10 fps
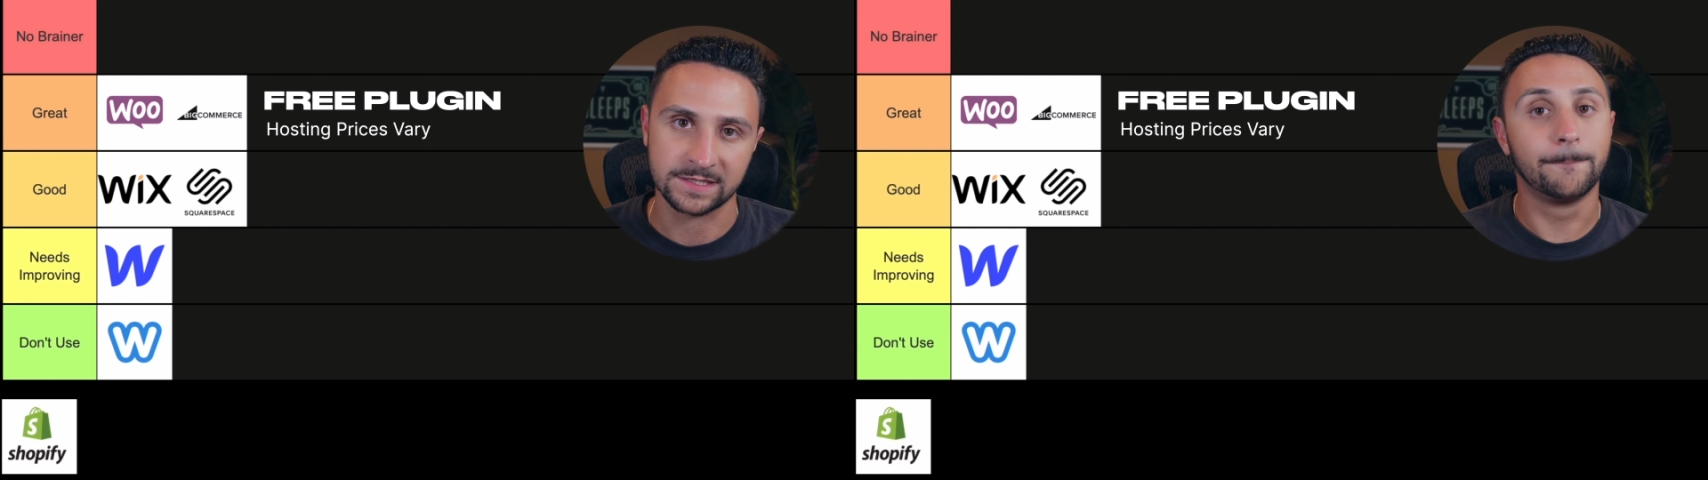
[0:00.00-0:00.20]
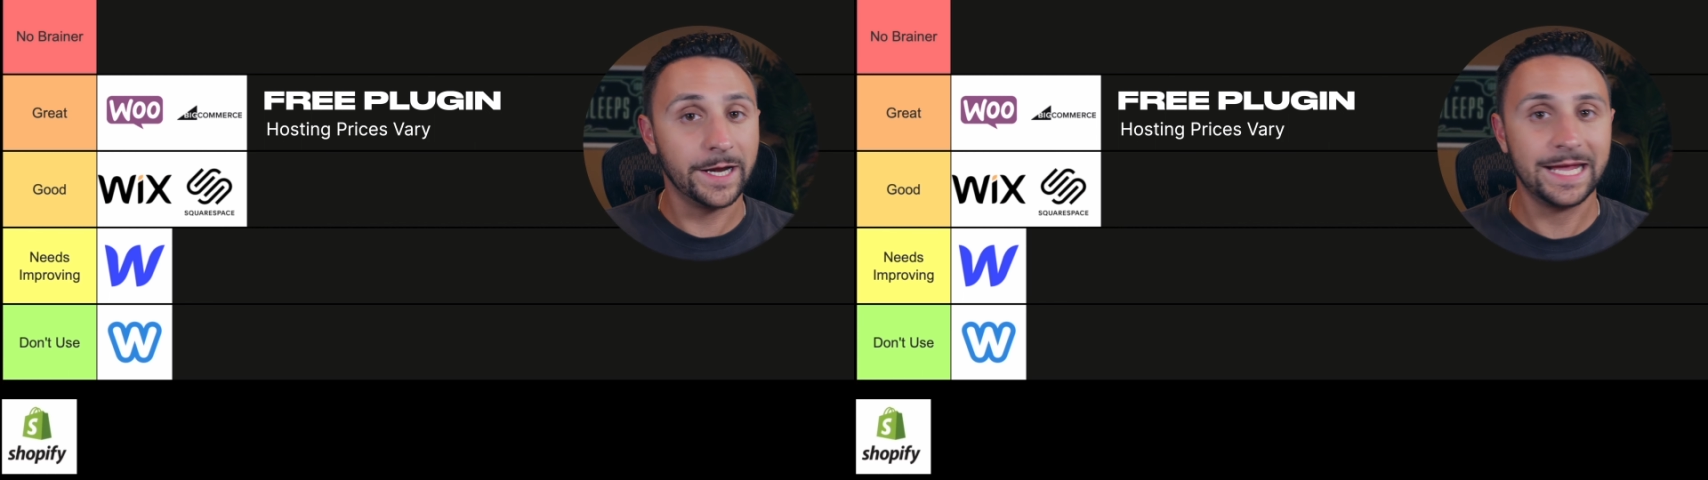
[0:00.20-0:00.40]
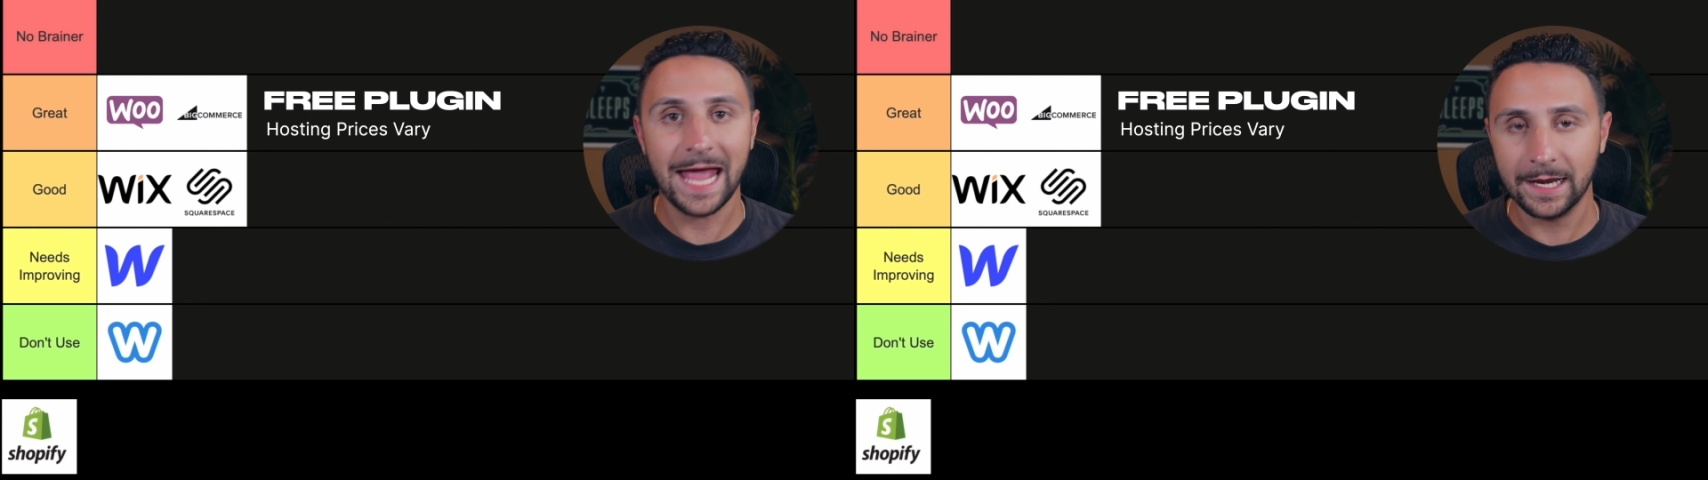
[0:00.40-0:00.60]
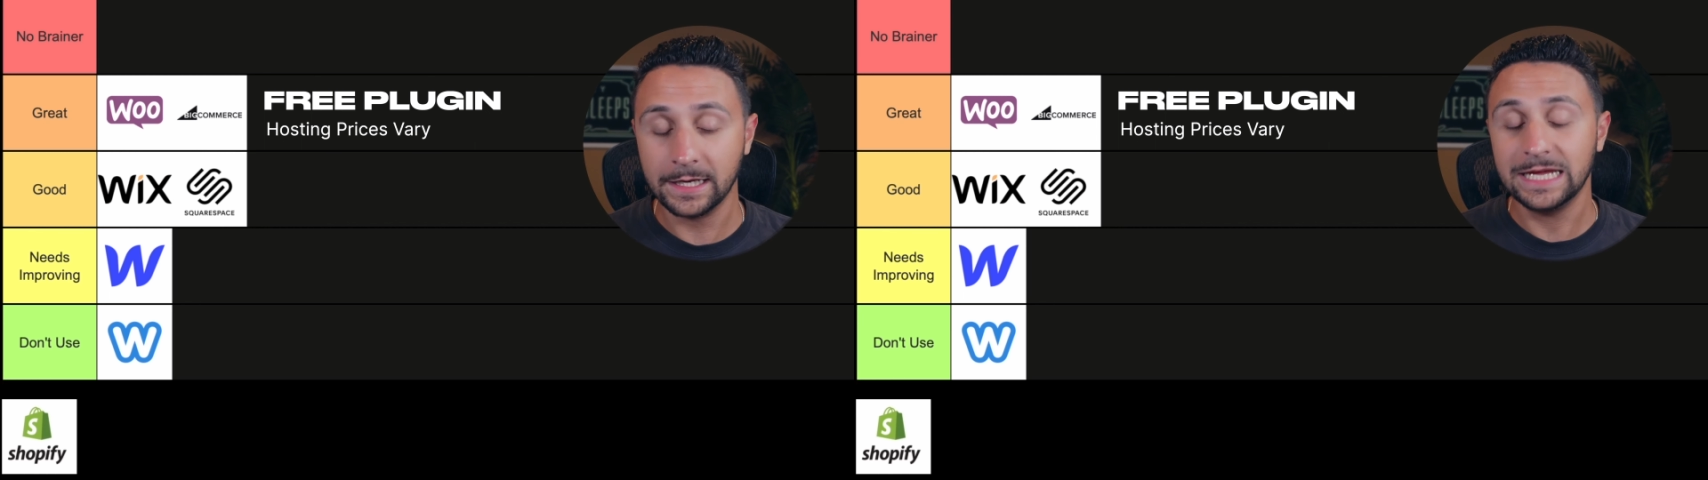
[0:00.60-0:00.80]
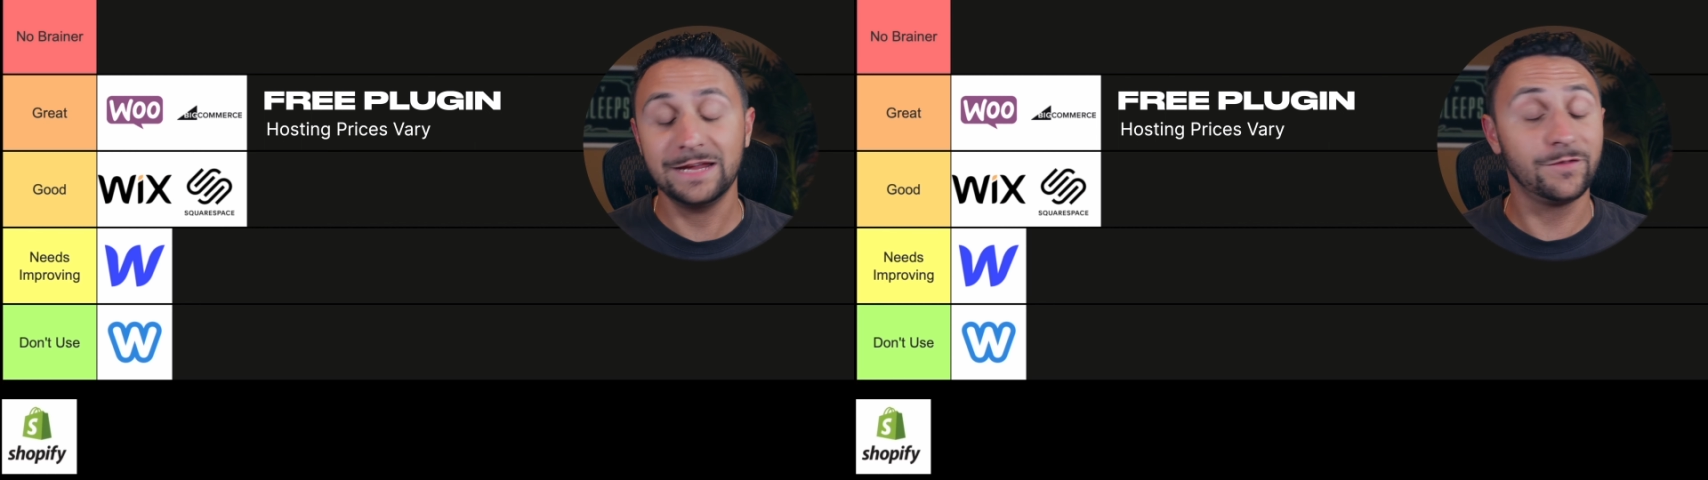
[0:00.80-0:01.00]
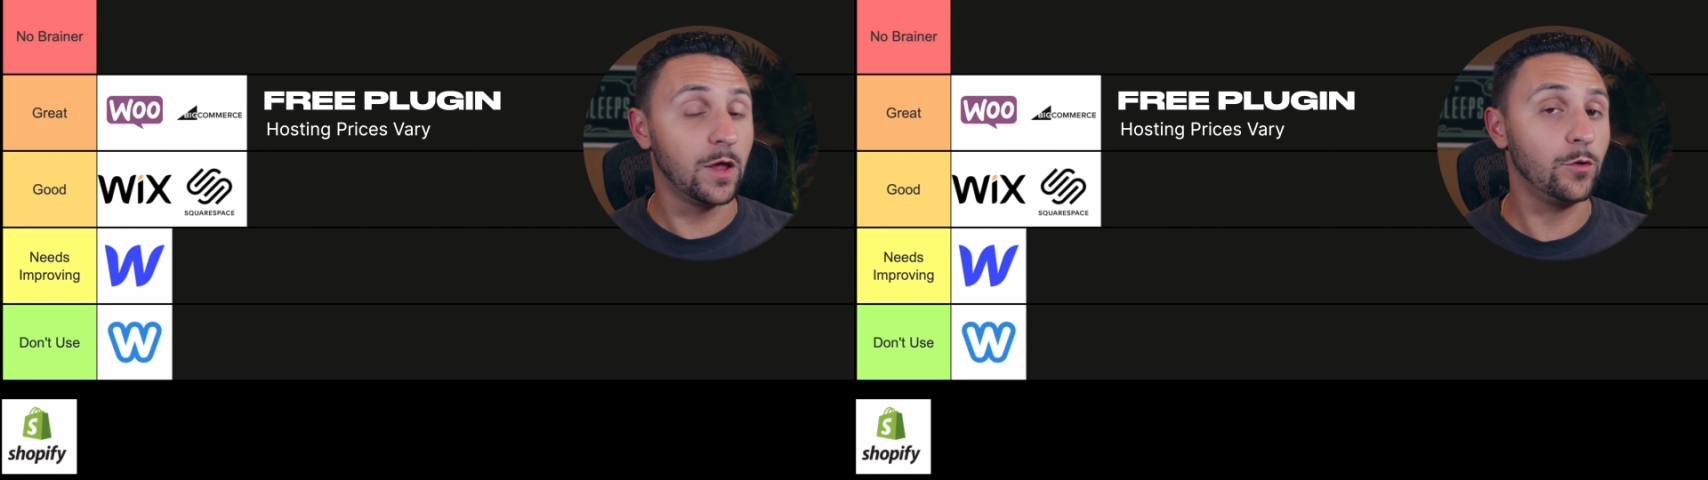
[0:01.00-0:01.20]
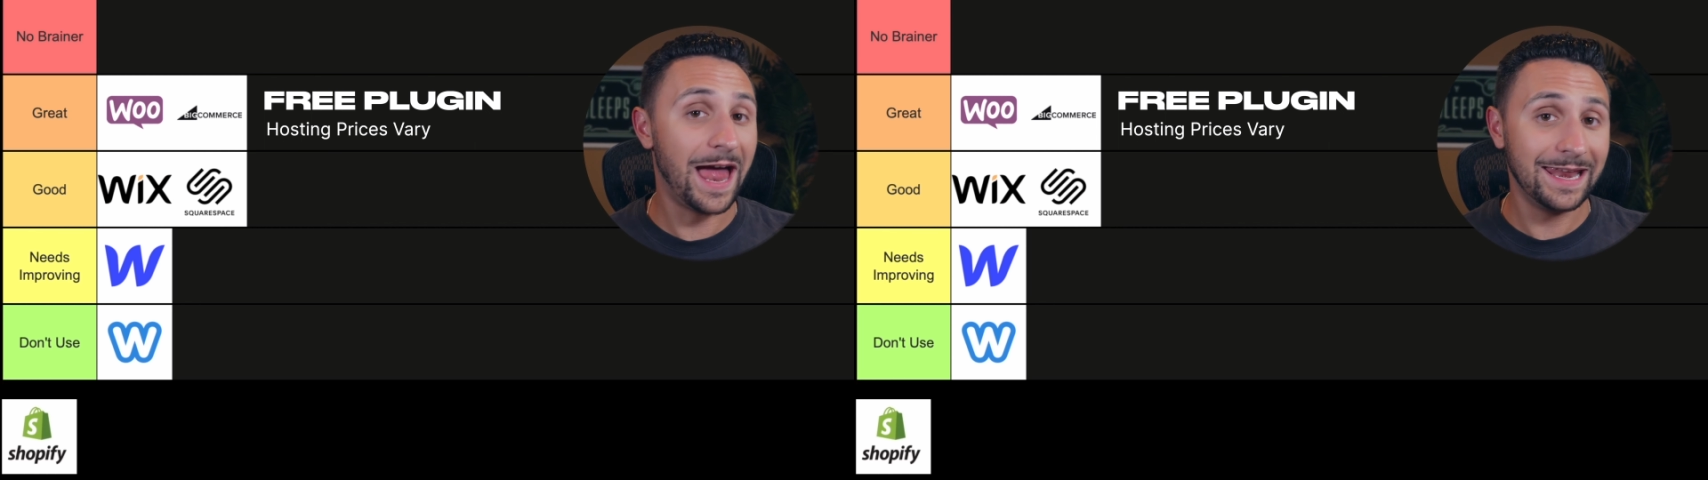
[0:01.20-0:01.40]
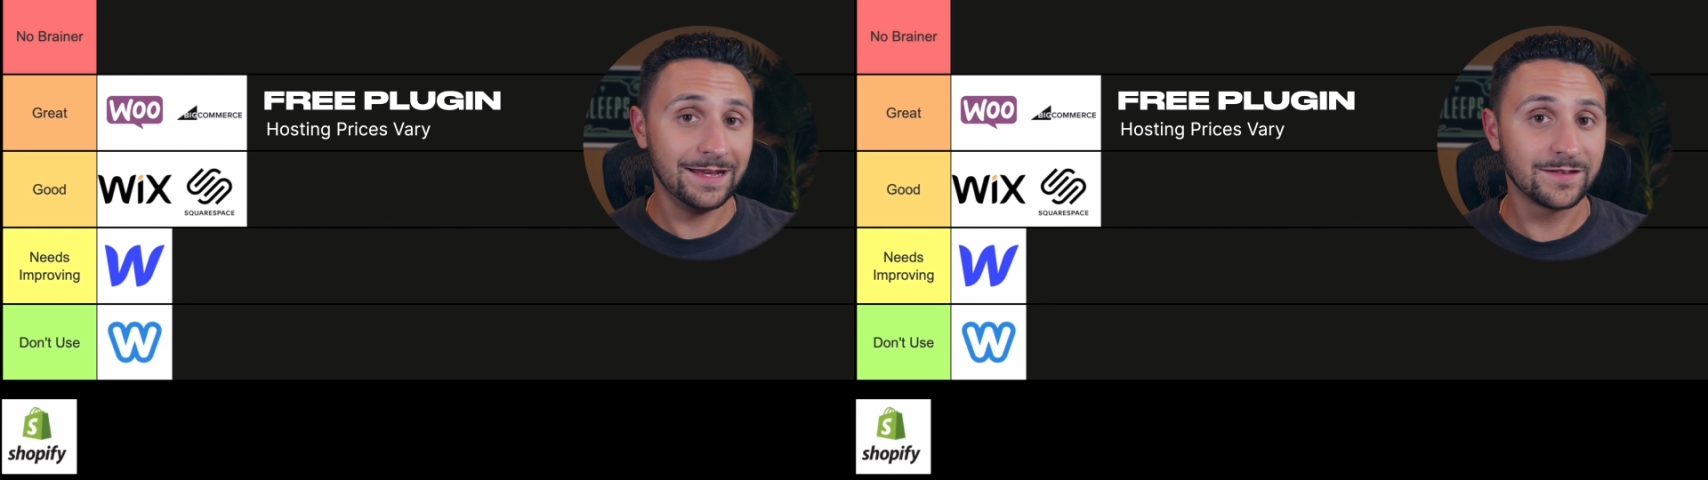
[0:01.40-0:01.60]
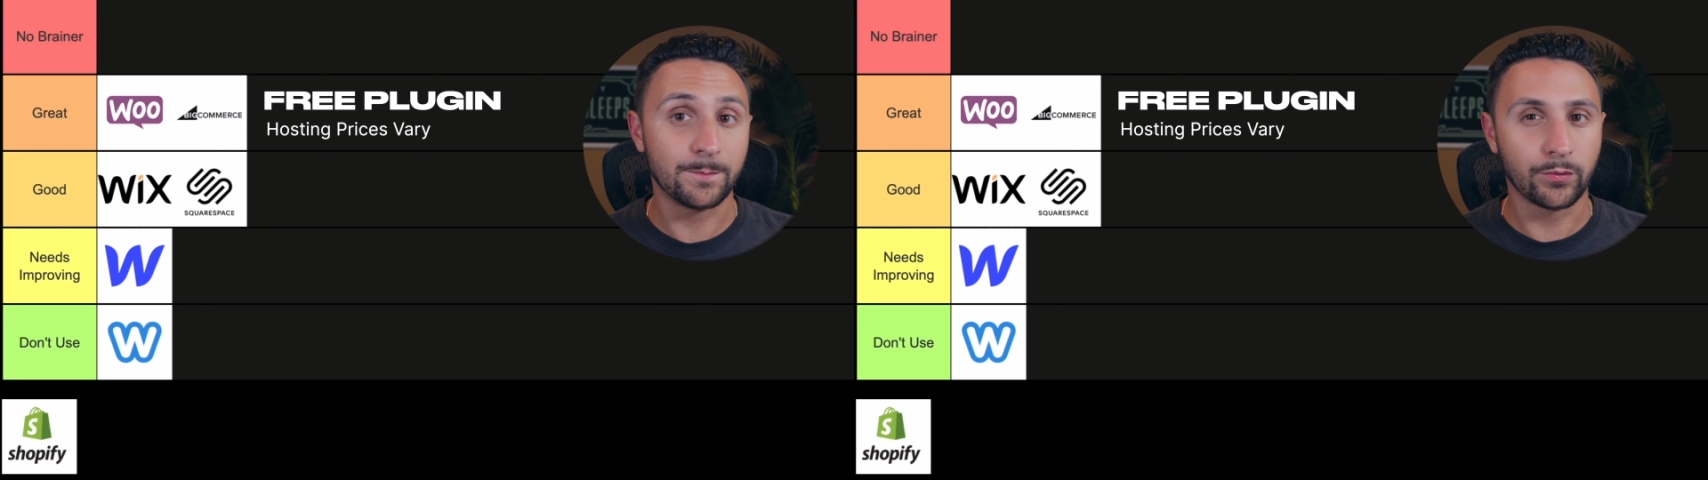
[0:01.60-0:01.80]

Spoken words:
But again, even though that is a